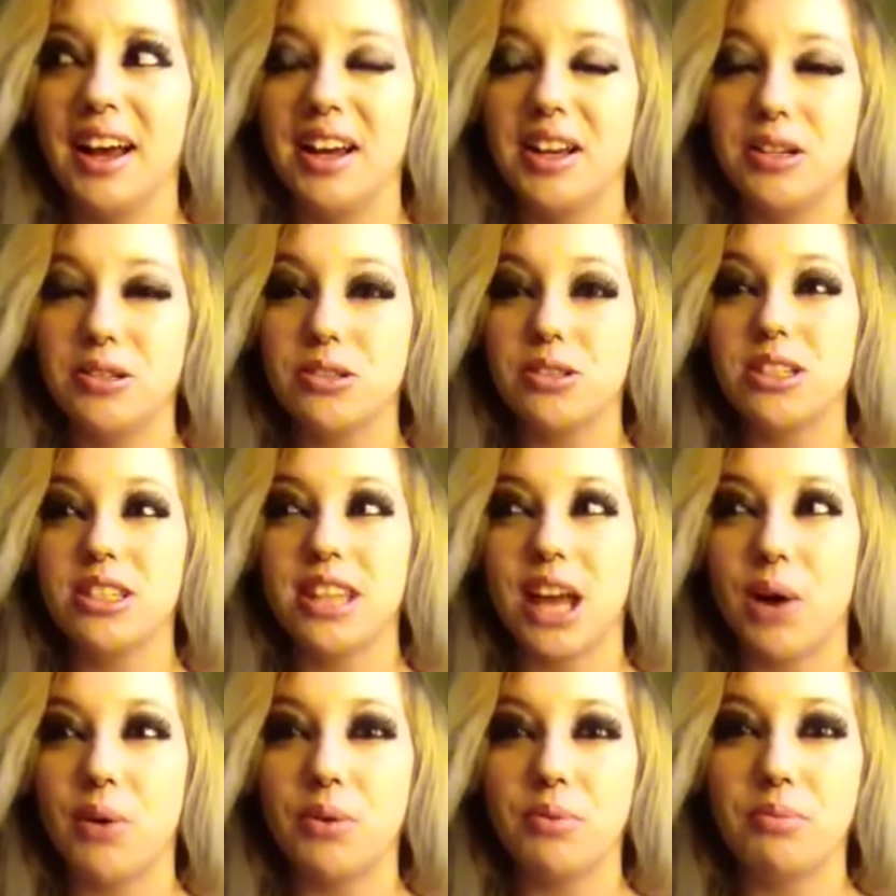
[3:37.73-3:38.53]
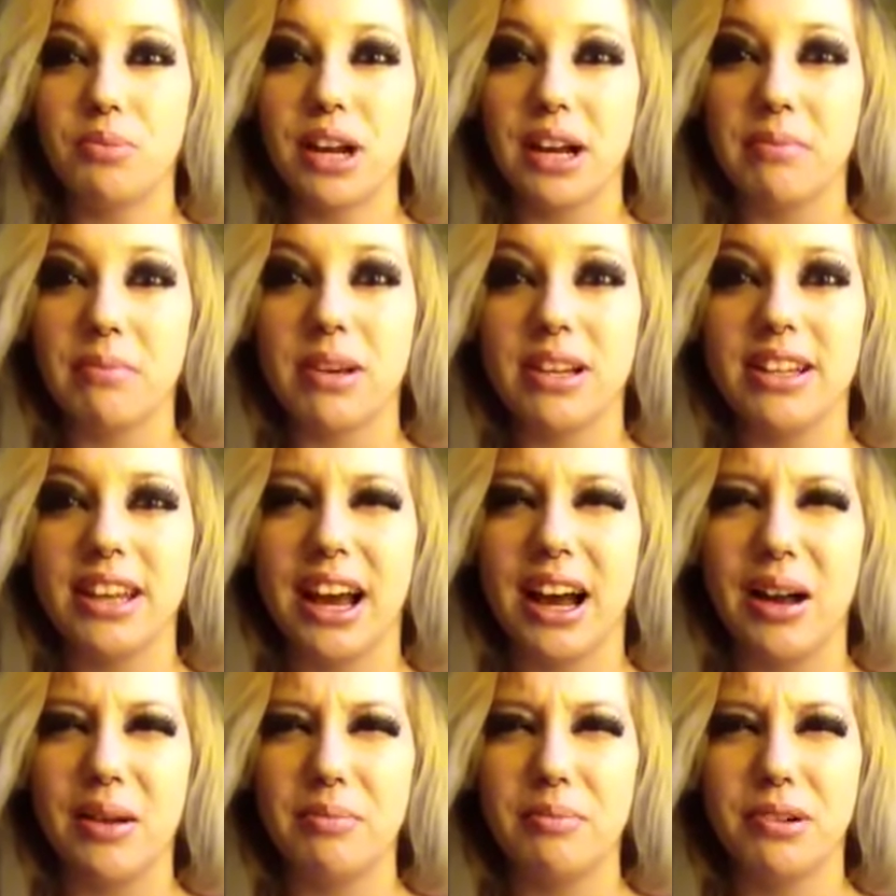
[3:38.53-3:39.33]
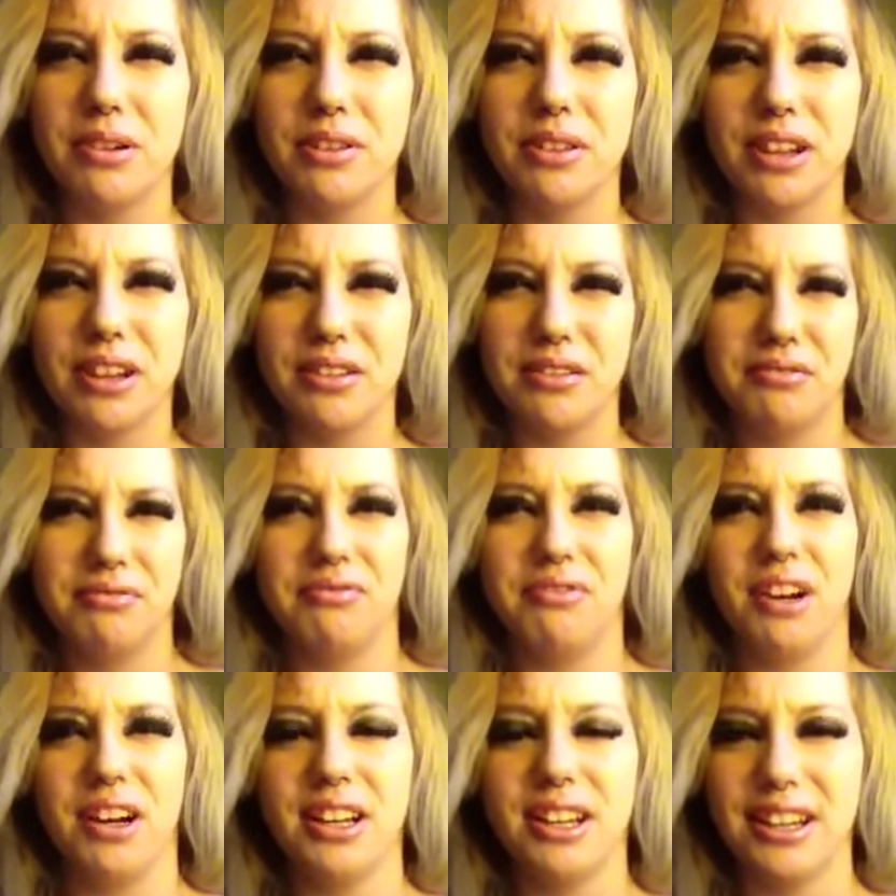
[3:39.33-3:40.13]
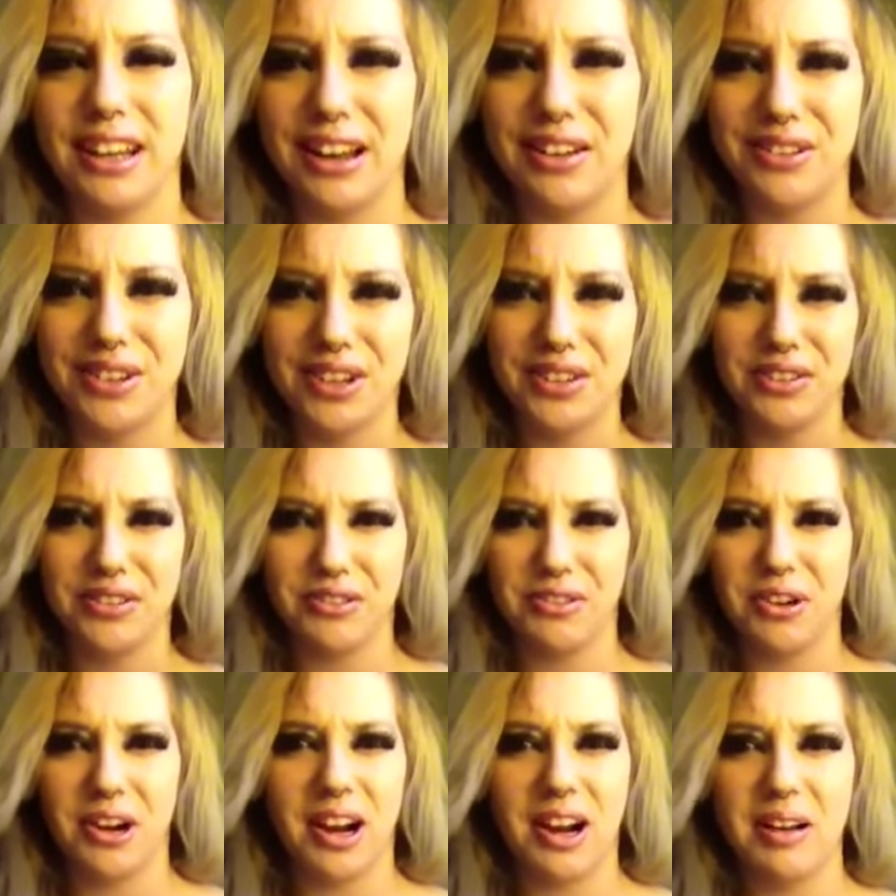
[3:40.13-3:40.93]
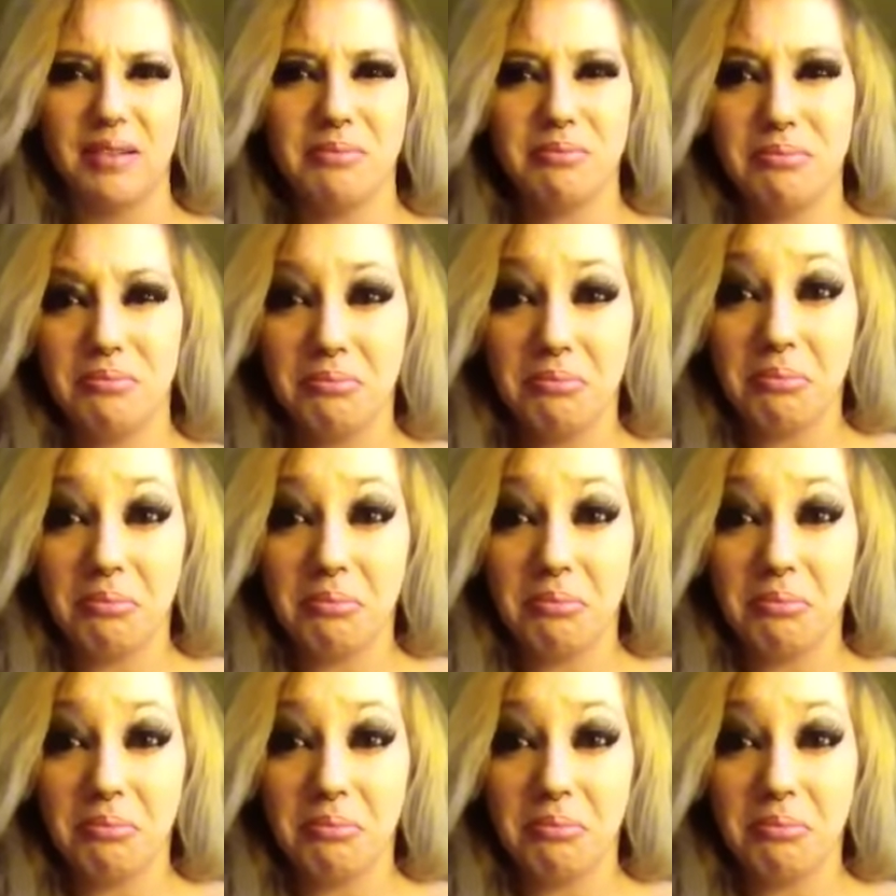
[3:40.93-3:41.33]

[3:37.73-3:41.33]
usually that would break me down, but like, fuck it, I don't give a crap.